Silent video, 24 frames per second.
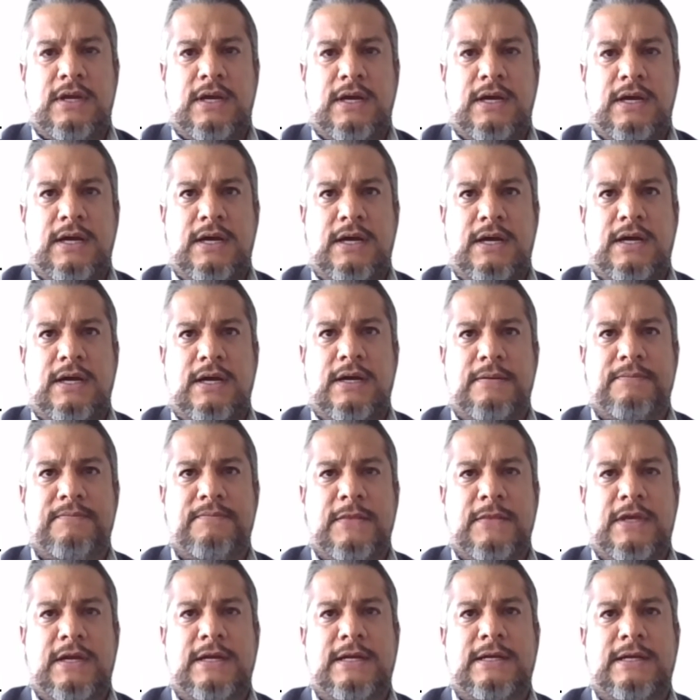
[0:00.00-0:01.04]

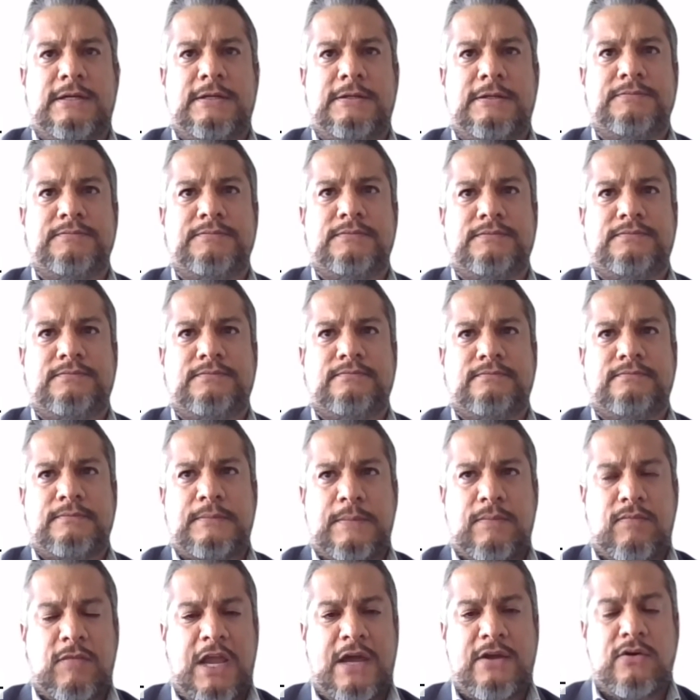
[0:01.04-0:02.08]

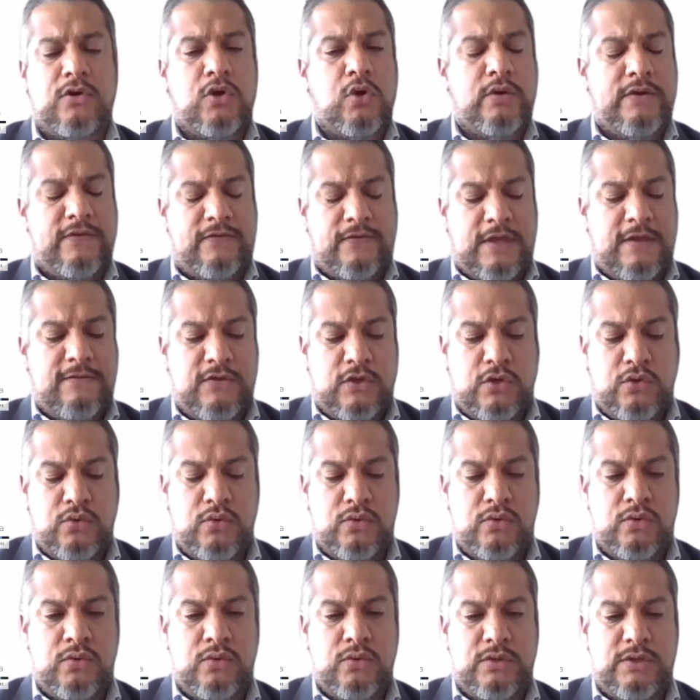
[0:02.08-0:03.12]
I don't know if
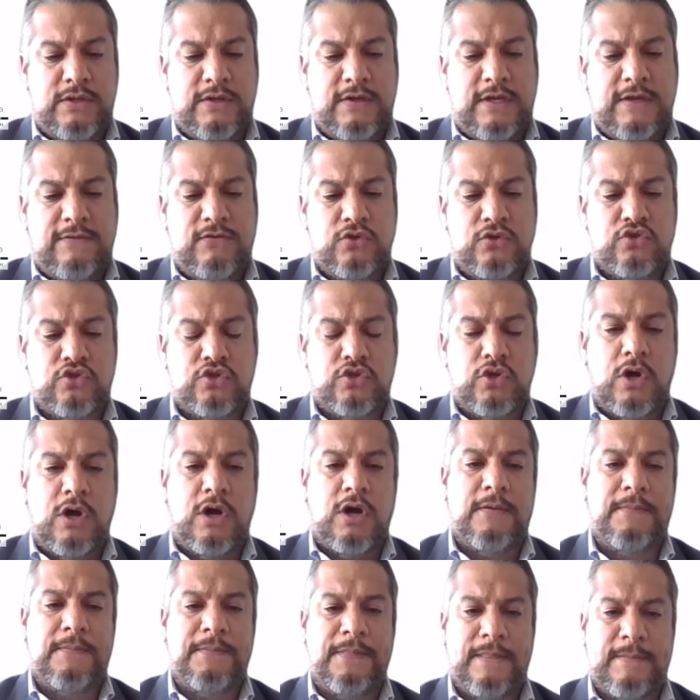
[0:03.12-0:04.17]
you
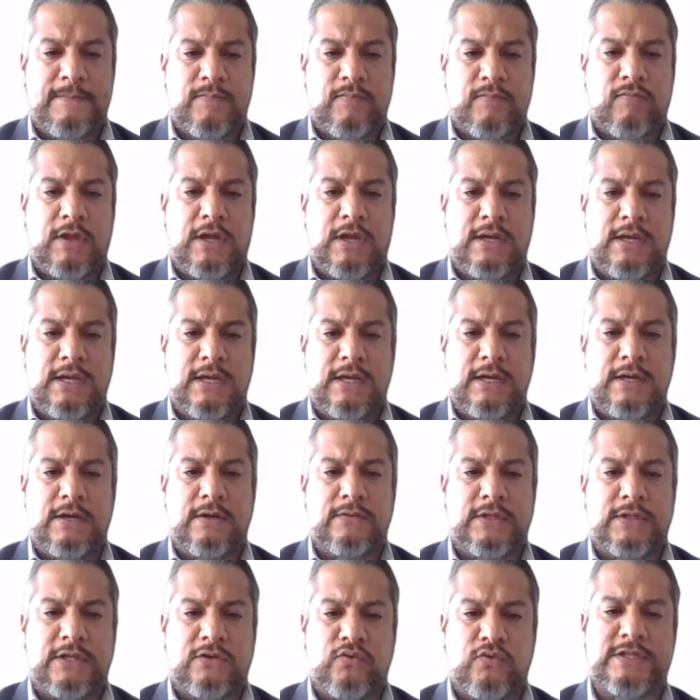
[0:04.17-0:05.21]
saw
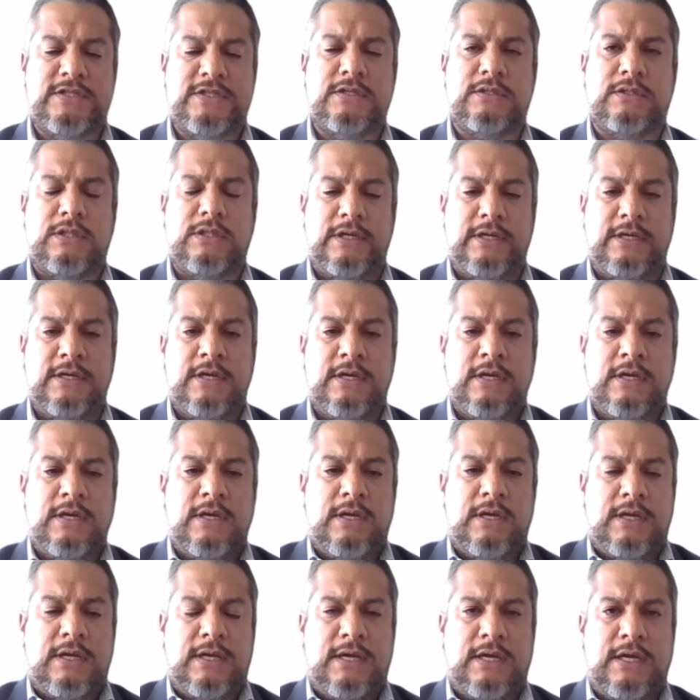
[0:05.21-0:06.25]
that recently
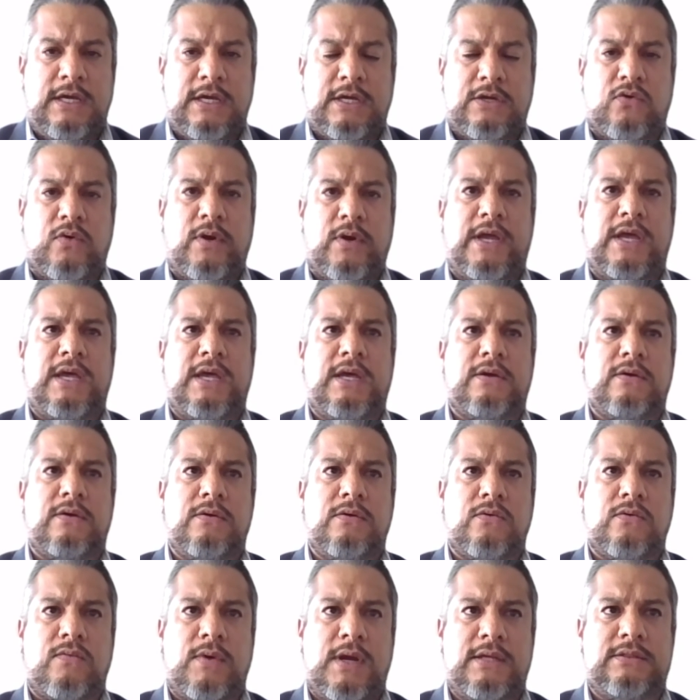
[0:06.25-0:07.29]
CREG
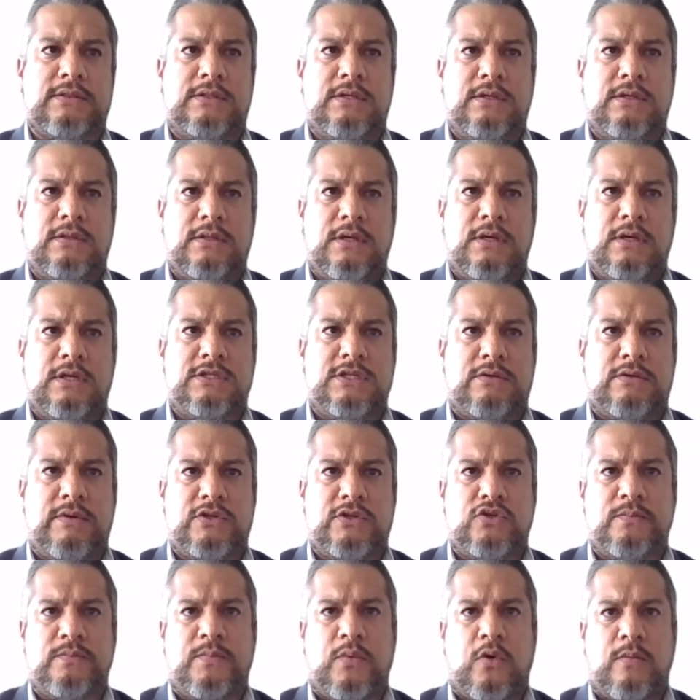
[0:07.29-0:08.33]
granted a
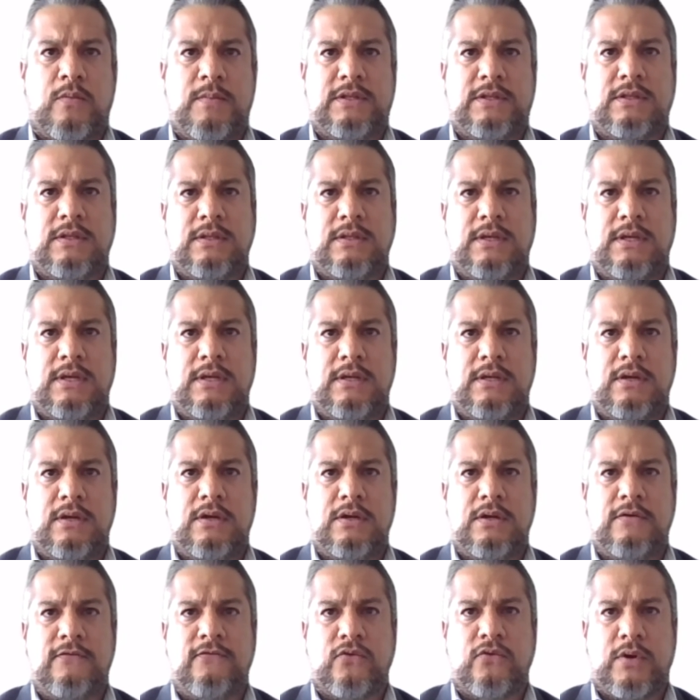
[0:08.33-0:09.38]
generation permit
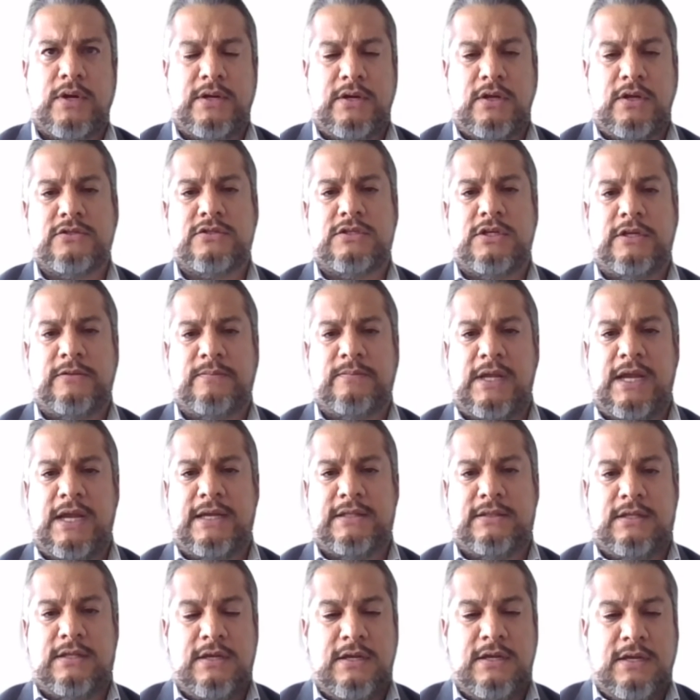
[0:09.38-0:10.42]
for an on-site
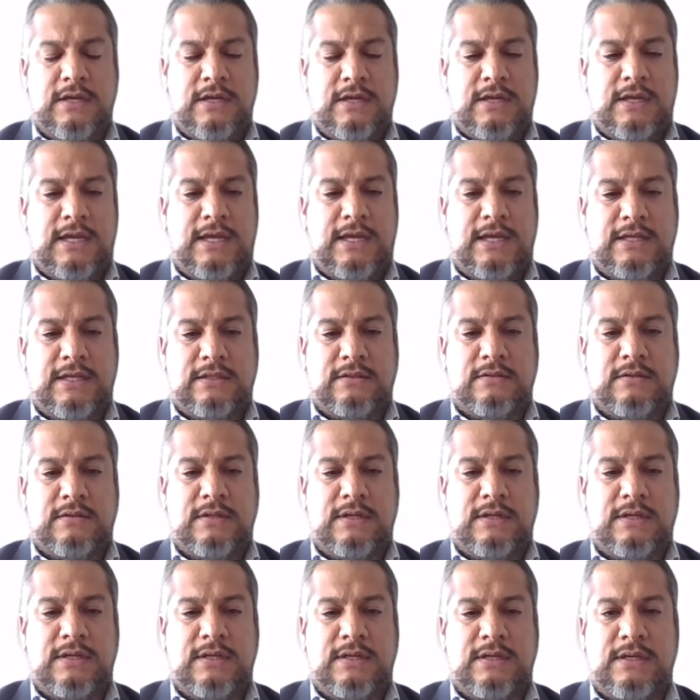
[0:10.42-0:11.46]
plant, and
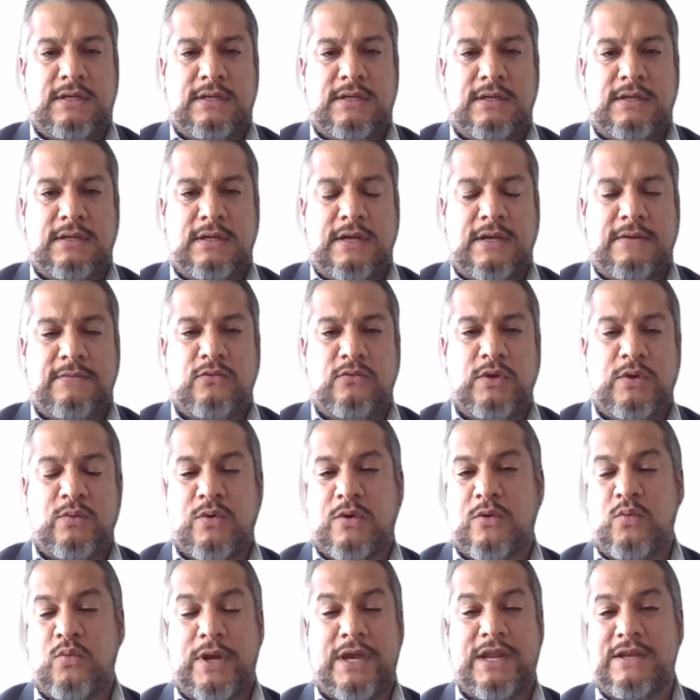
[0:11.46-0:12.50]
we
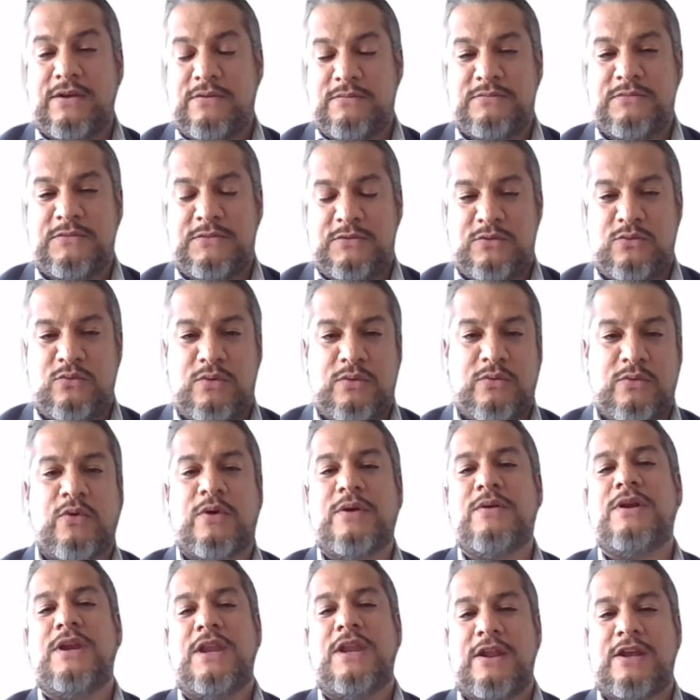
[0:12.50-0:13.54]
were
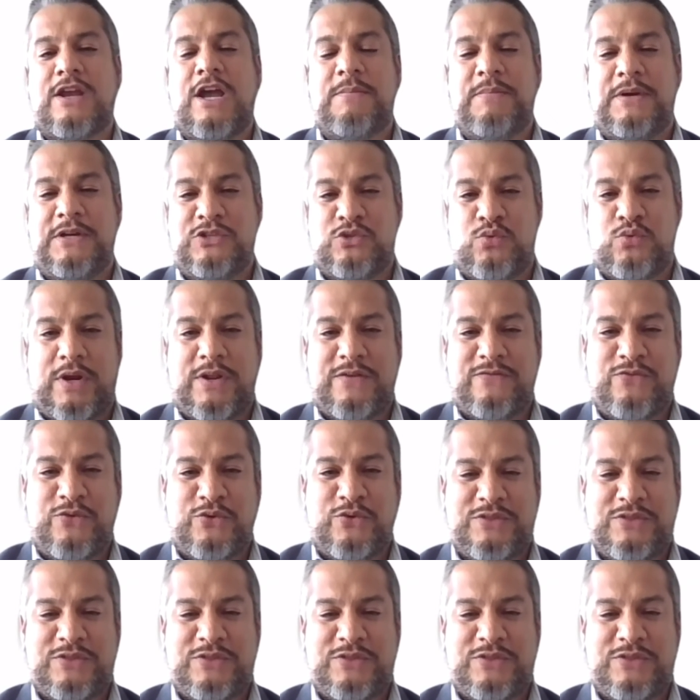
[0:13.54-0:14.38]
a lot of companies waiting for